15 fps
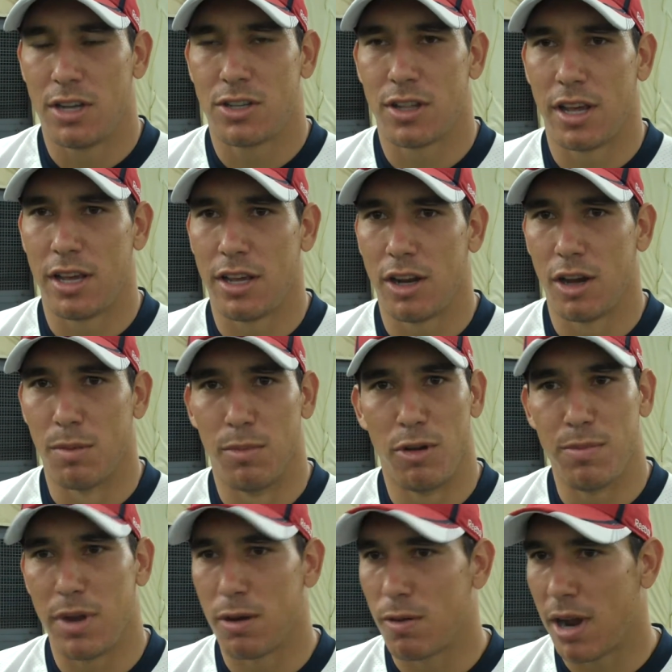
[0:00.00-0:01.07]
until they, you know,
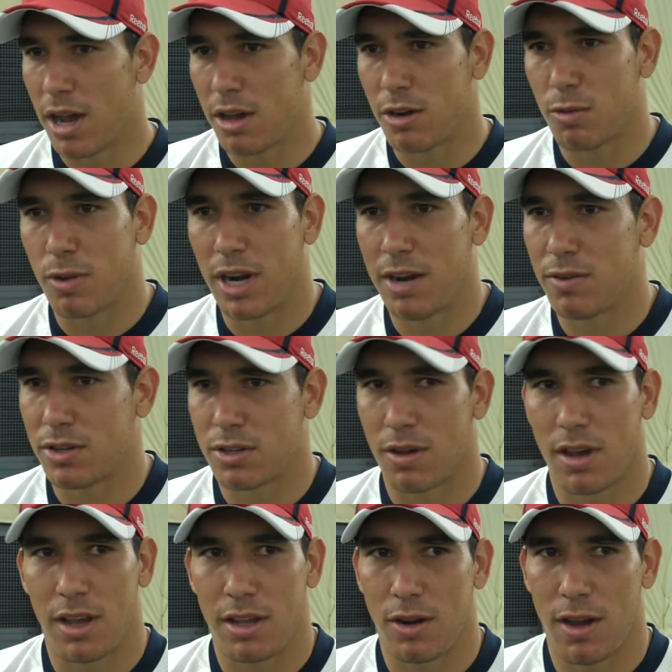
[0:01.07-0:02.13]
move me around or whatever. So
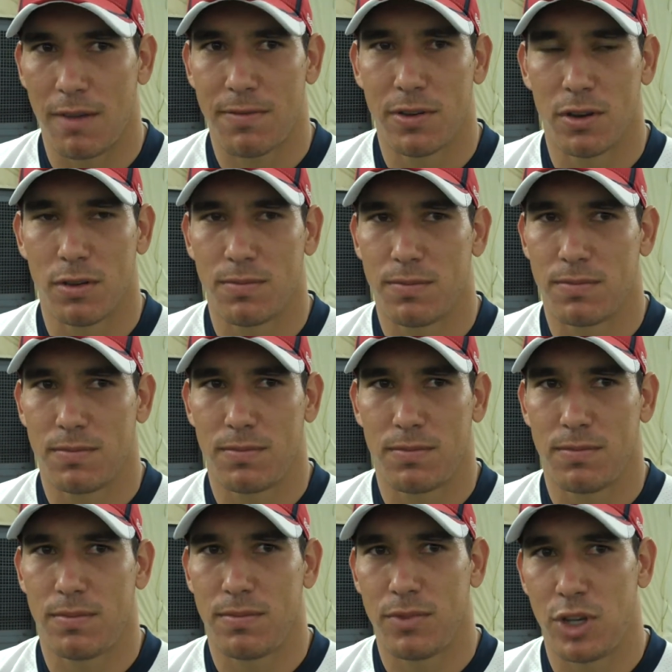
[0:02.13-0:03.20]
I, you know, I feel,
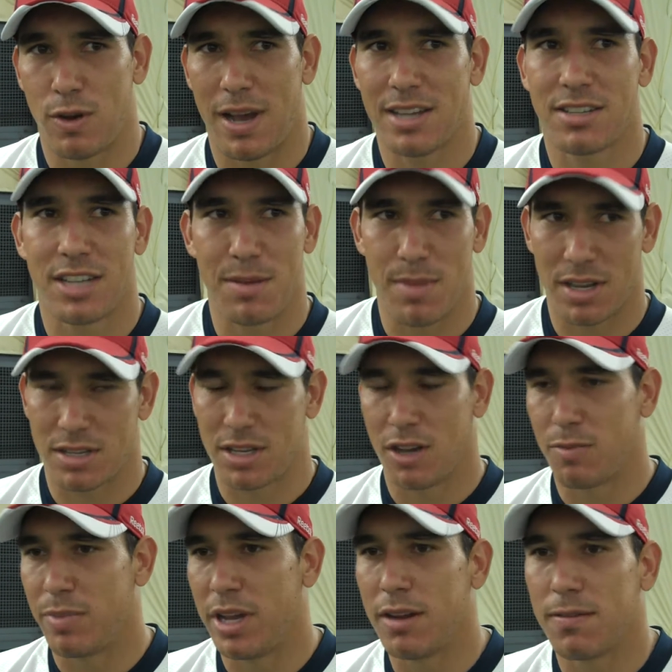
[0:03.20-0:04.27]
you know, I see
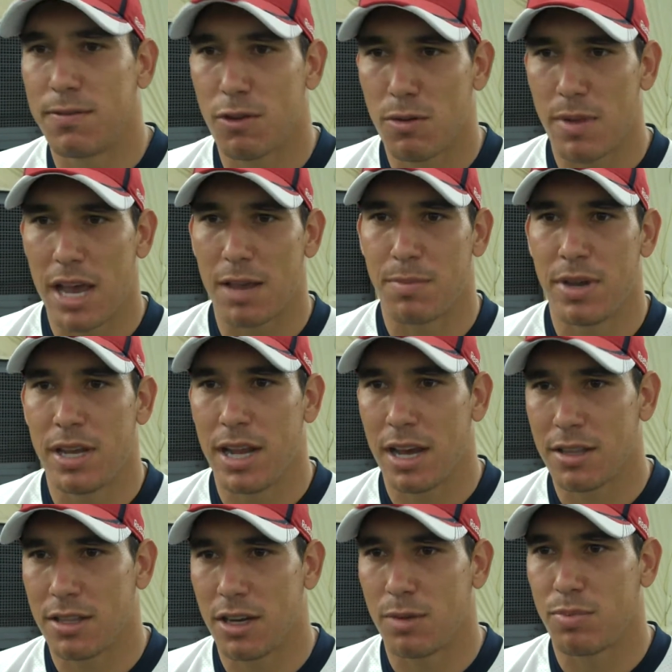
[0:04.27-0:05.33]
myself being a fullback, being
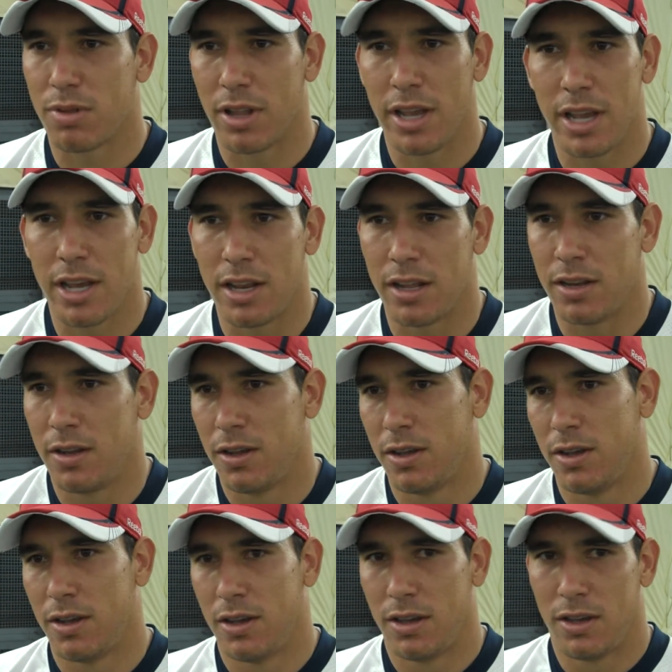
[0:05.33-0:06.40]
out there playing, and
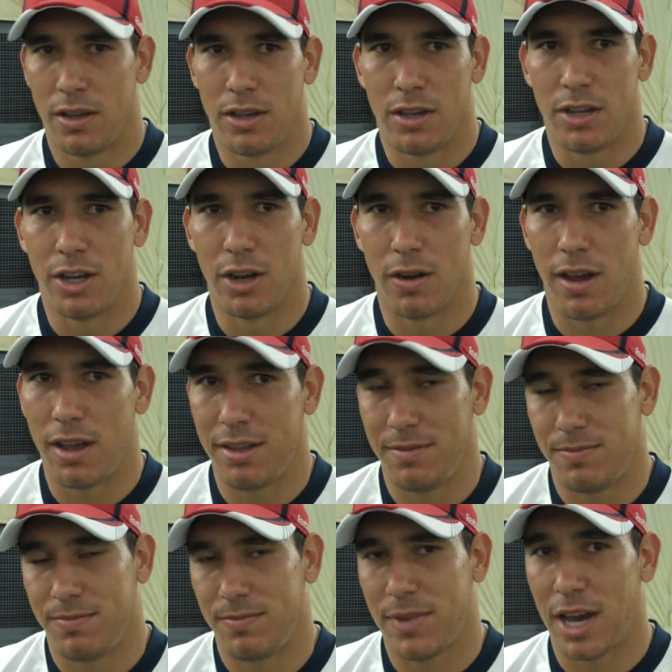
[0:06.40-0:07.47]
you know,
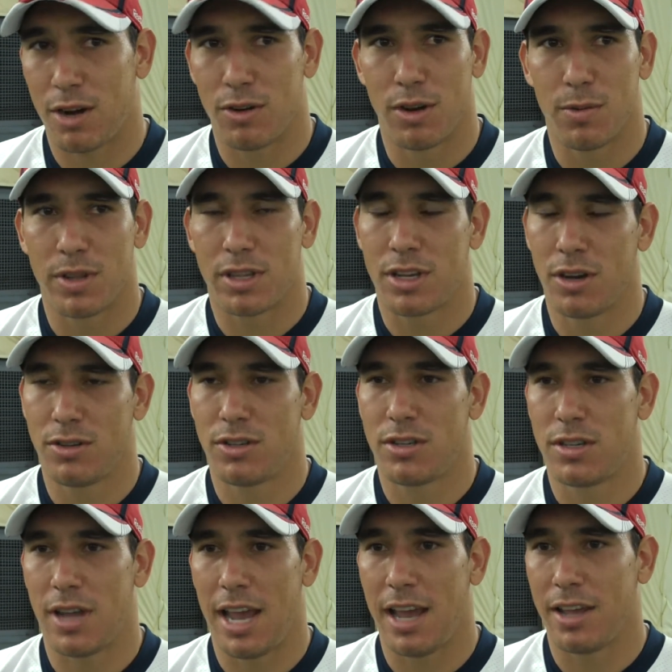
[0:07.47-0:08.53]
I don't know what the coaches
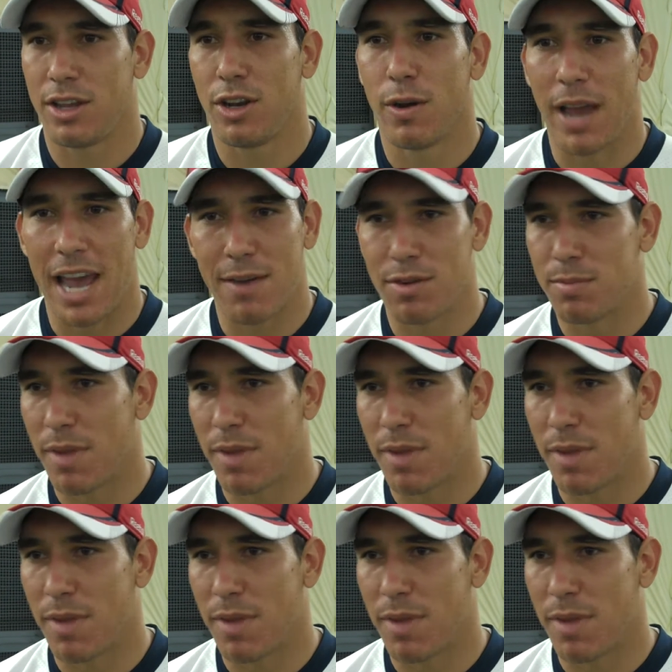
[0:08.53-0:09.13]
have